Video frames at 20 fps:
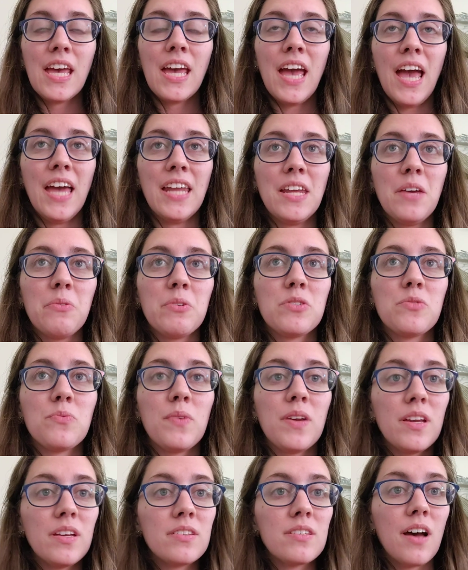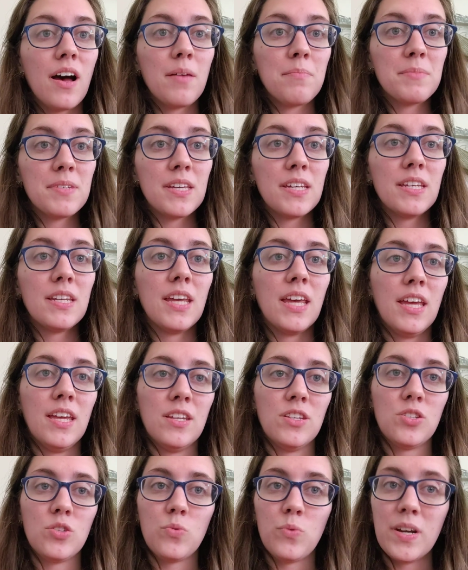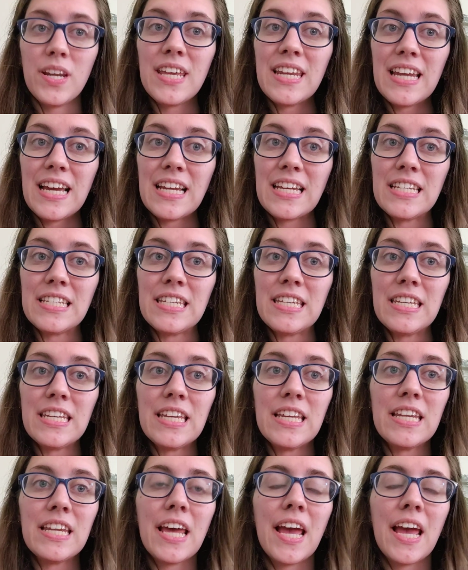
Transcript: and it was readopted in 2019